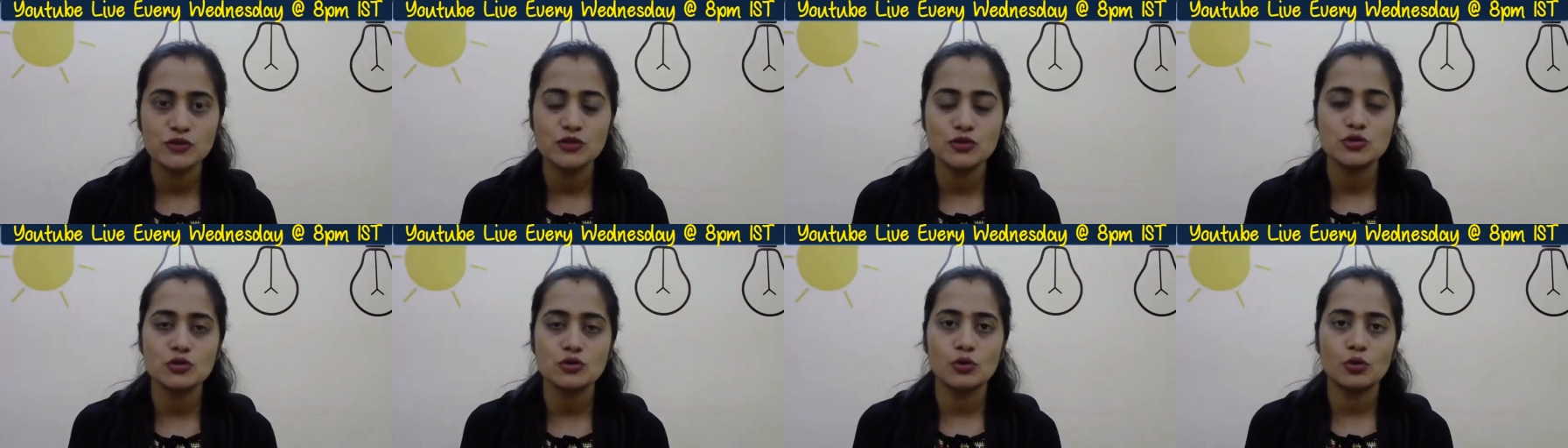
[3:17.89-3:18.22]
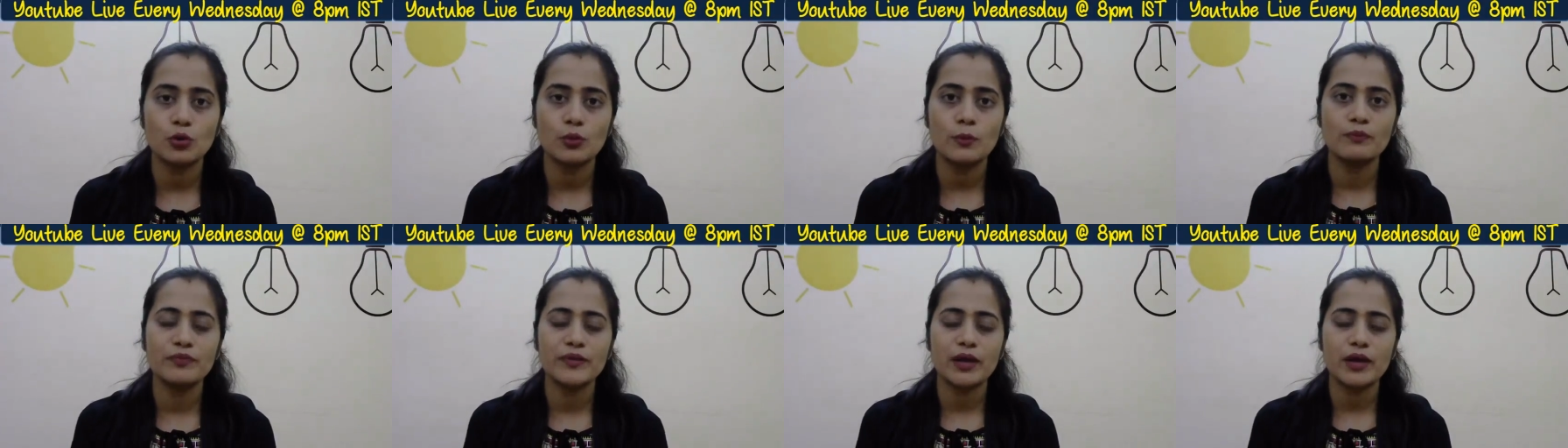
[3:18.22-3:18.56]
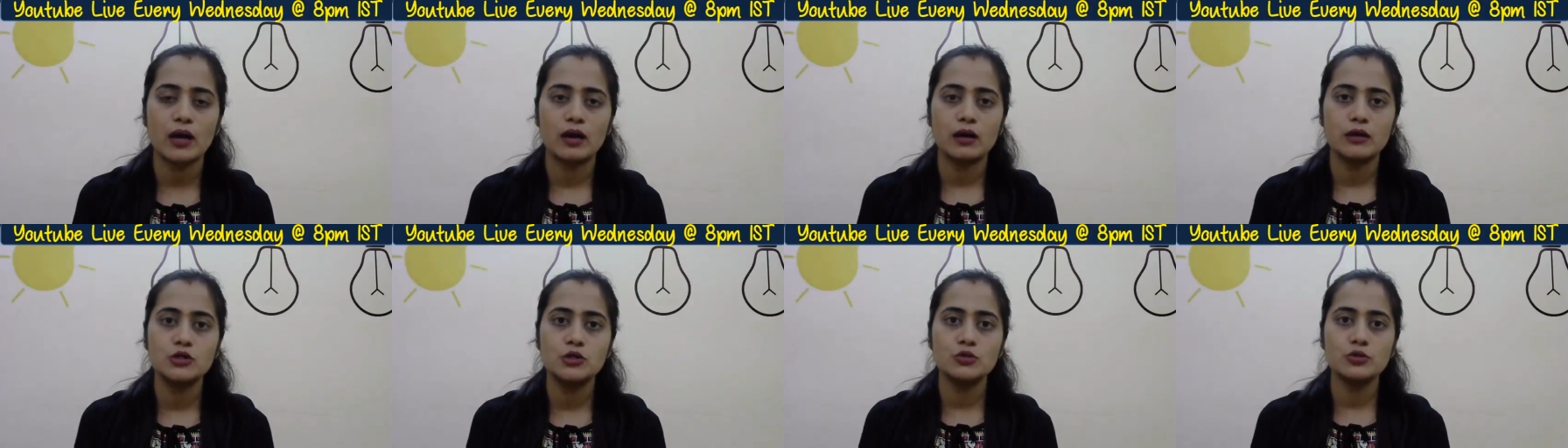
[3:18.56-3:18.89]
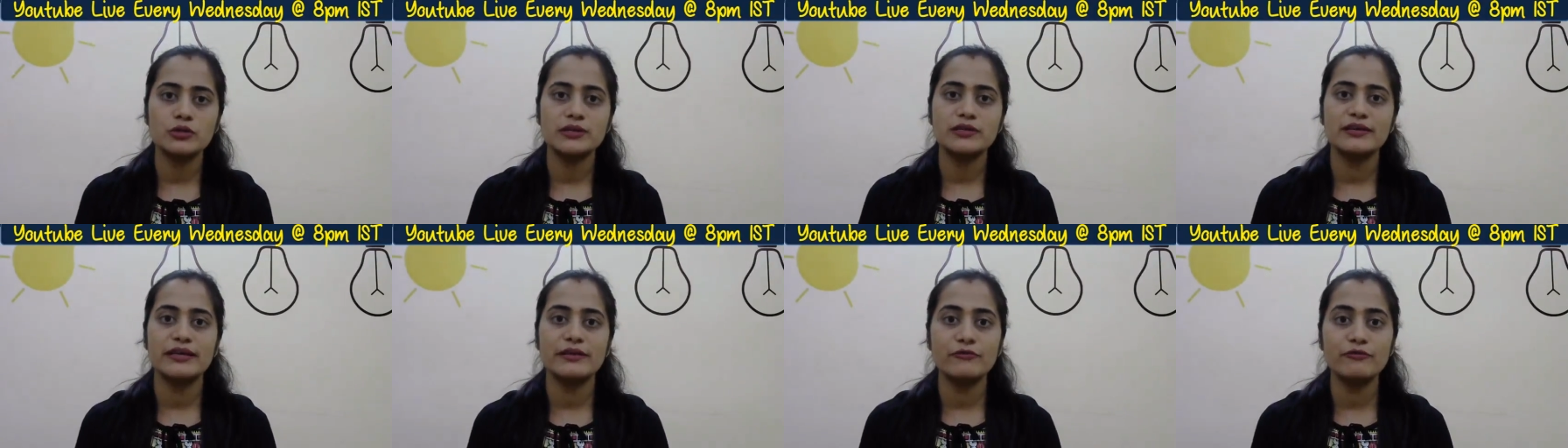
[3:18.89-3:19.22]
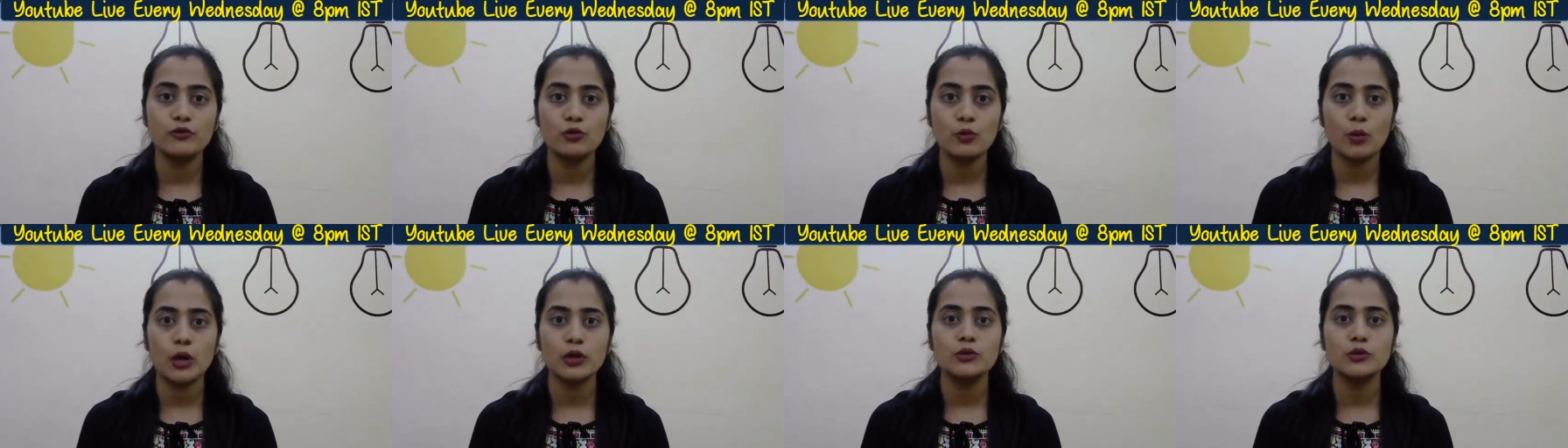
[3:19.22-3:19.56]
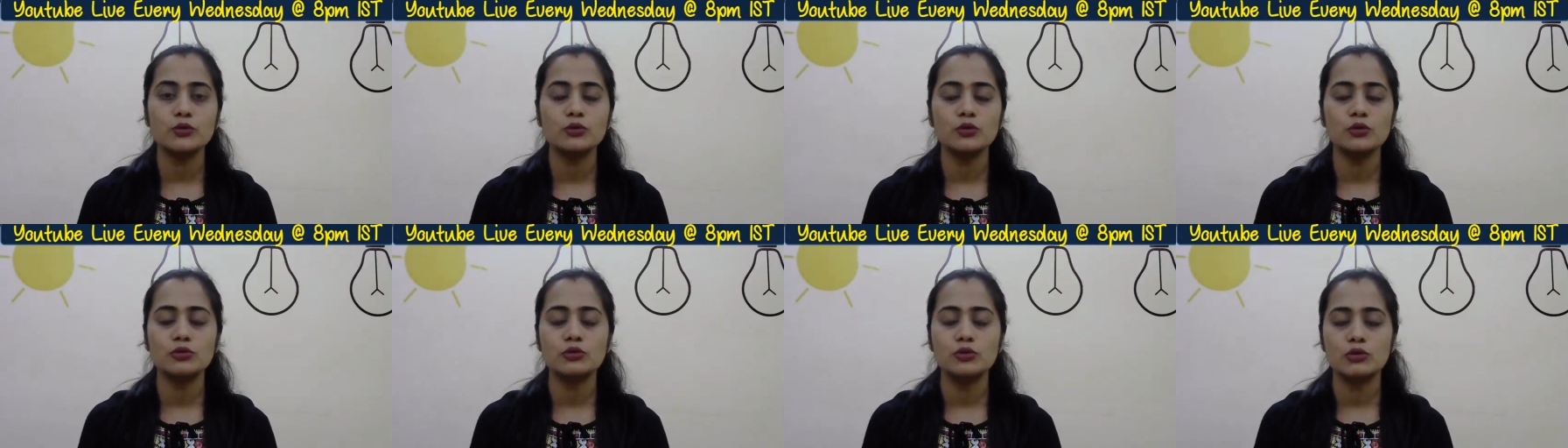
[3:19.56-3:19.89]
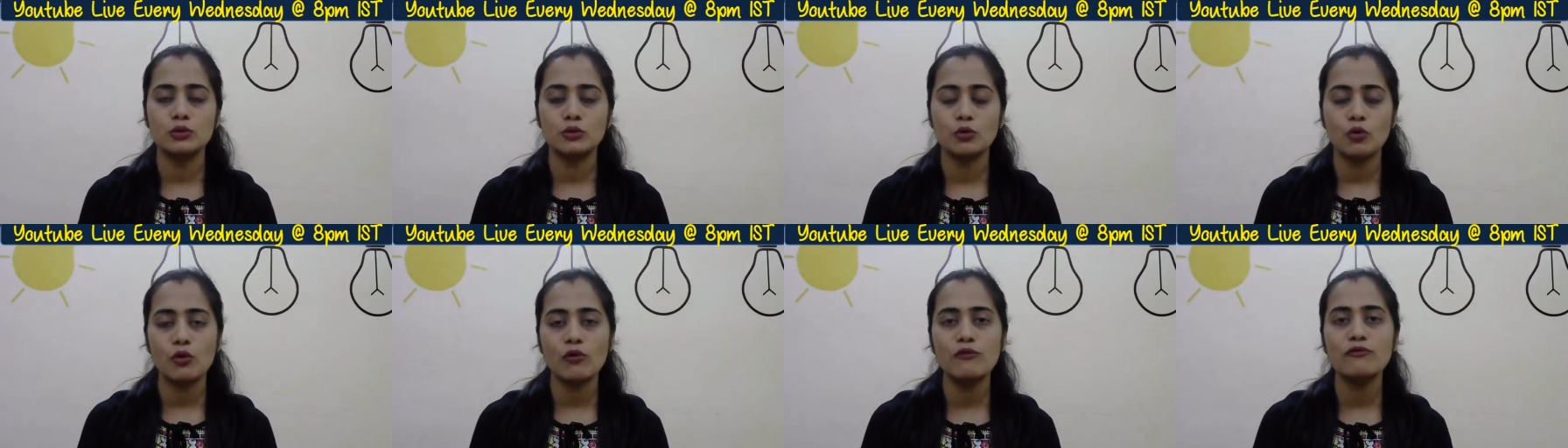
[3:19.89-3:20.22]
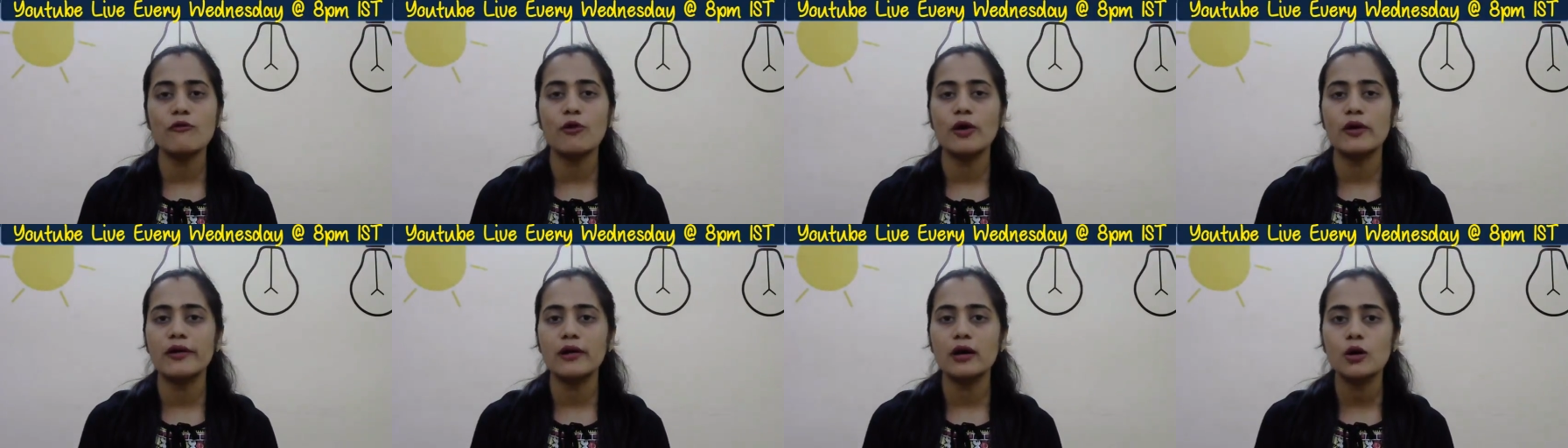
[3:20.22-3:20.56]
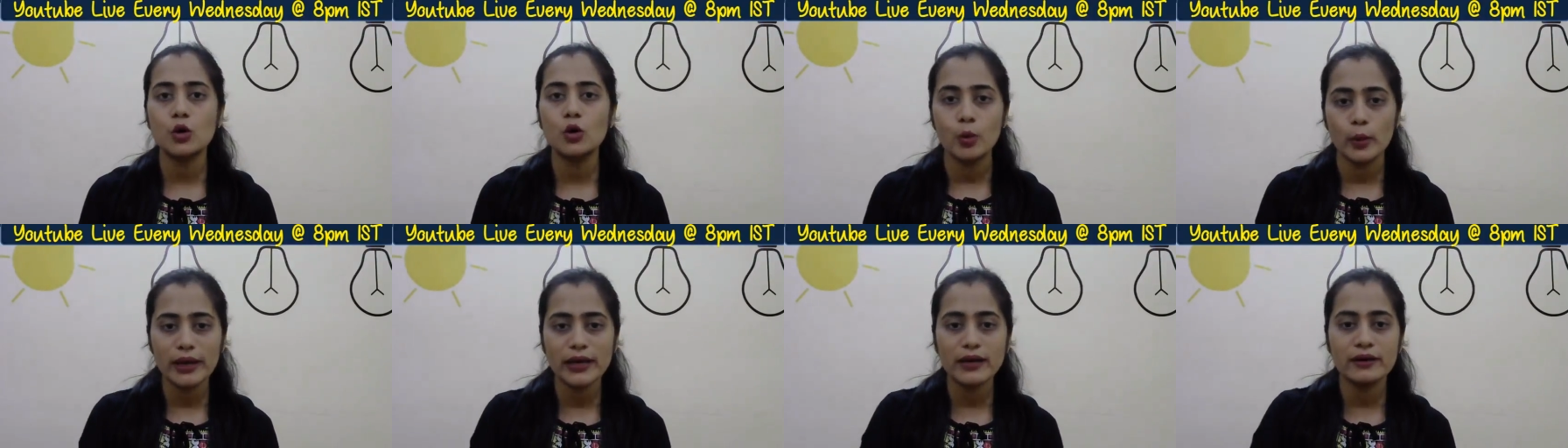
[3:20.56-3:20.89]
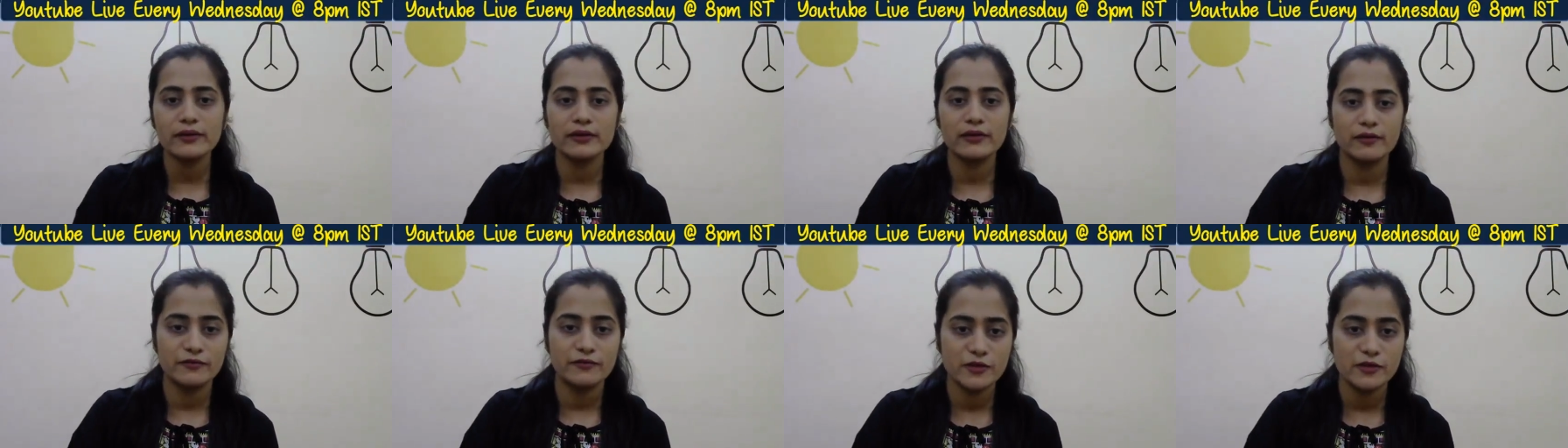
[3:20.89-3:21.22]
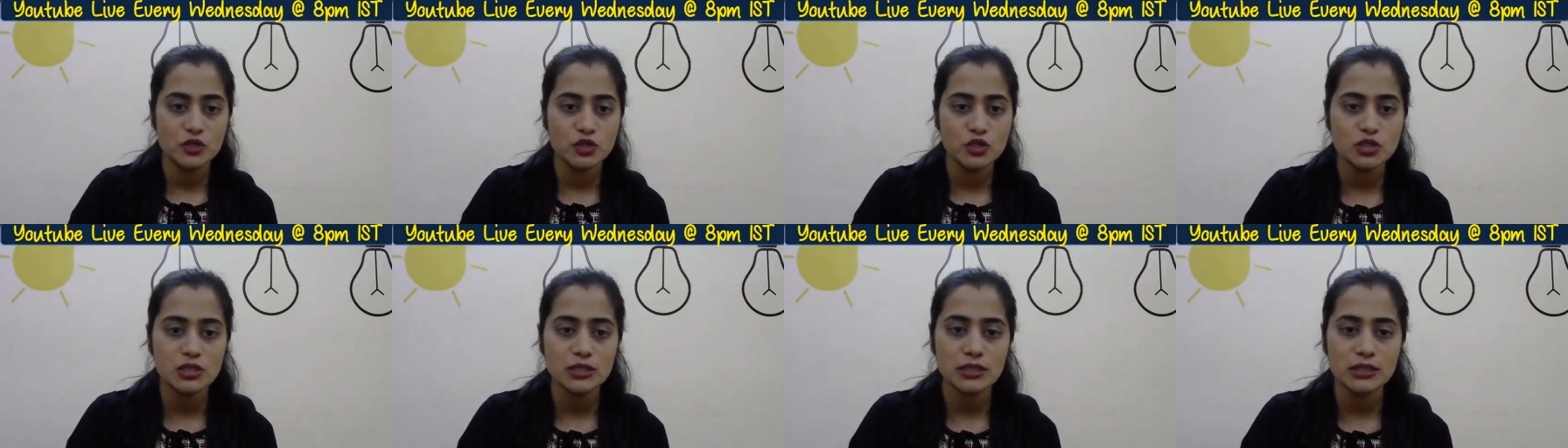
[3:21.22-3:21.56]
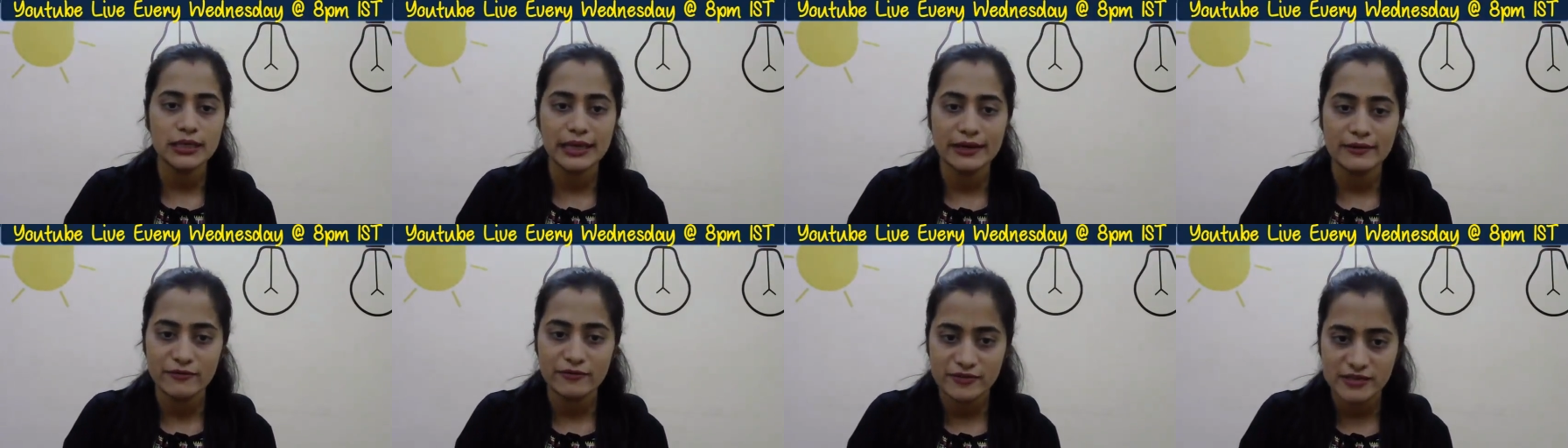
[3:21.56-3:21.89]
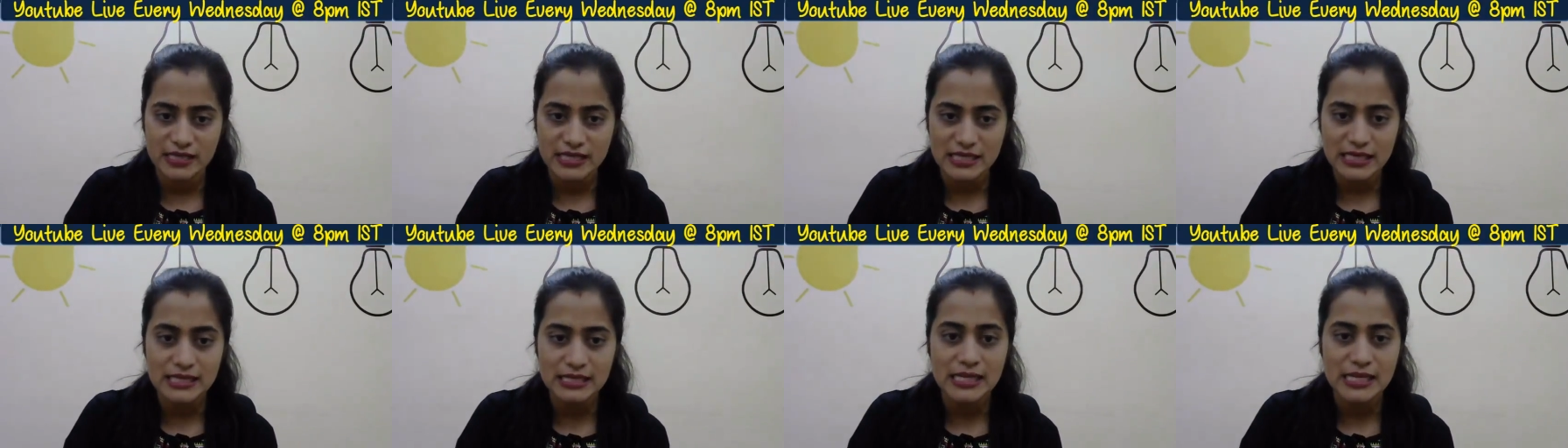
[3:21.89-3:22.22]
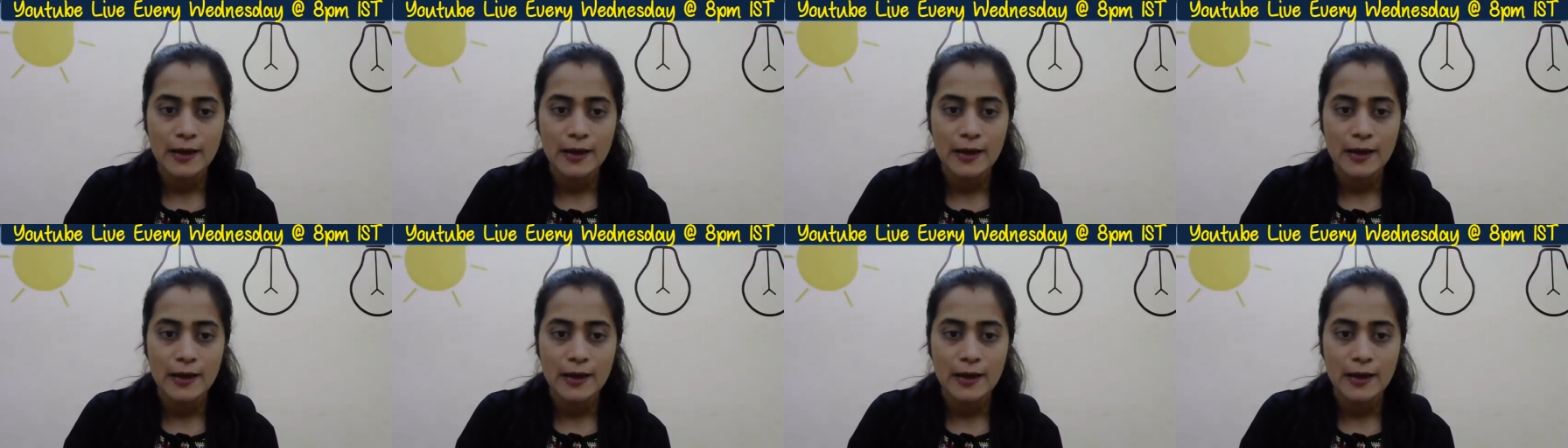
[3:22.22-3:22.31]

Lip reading: so if you want to go for a quick revision in physics,